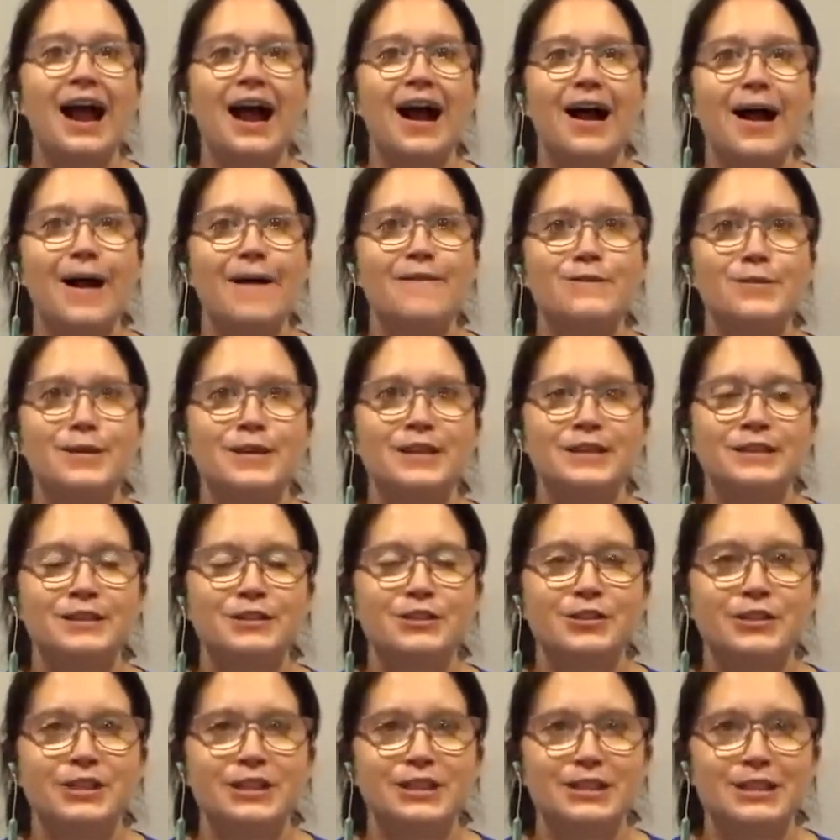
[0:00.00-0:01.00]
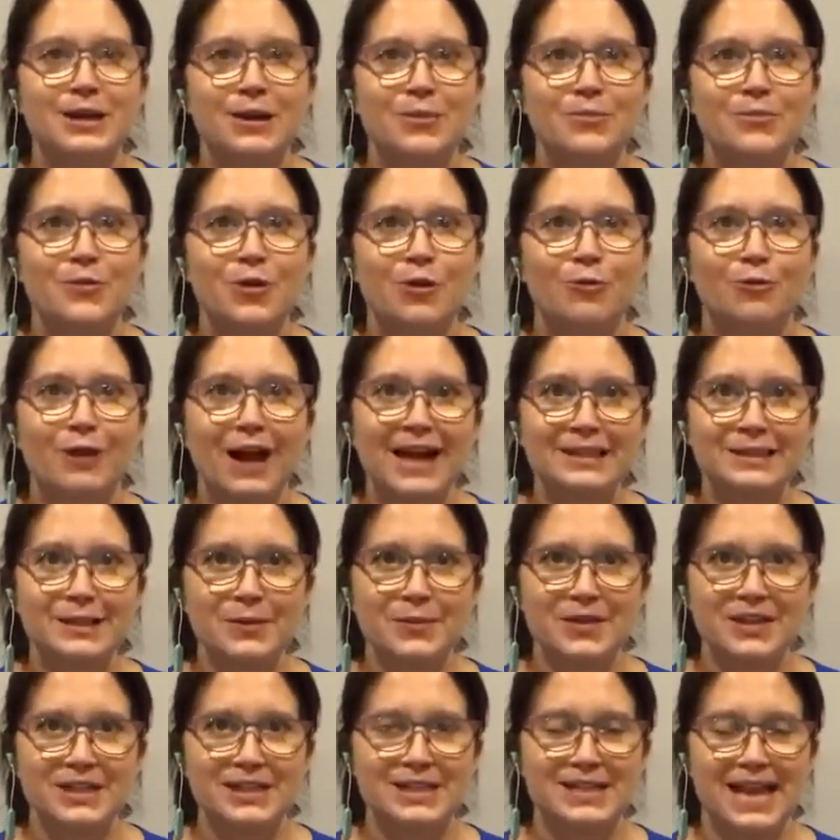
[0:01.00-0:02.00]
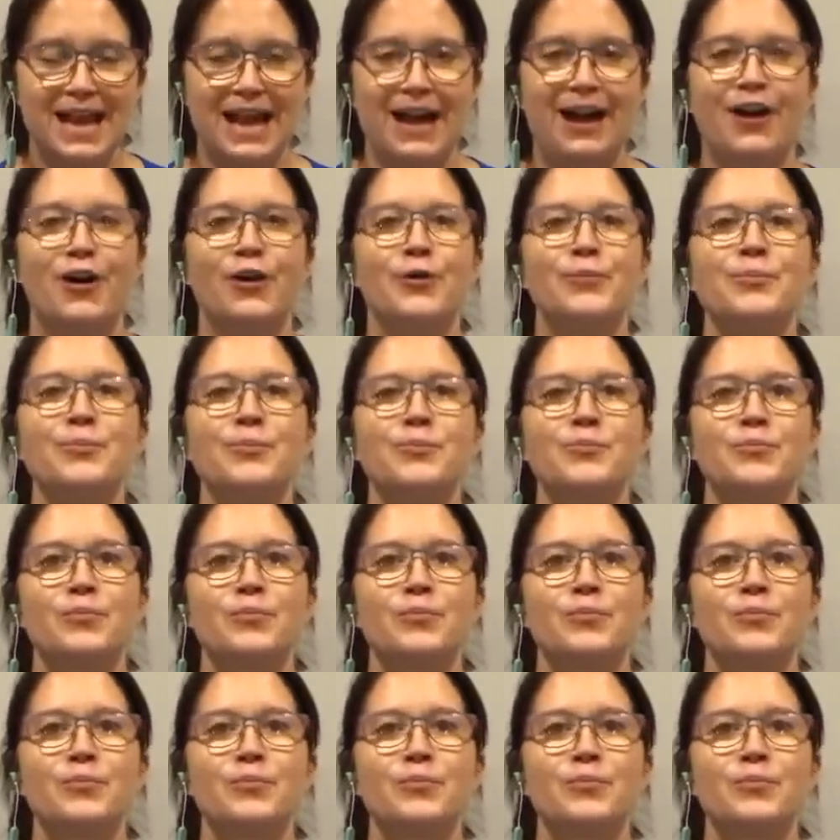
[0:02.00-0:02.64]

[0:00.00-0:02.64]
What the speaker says: I've been doing some recipes now.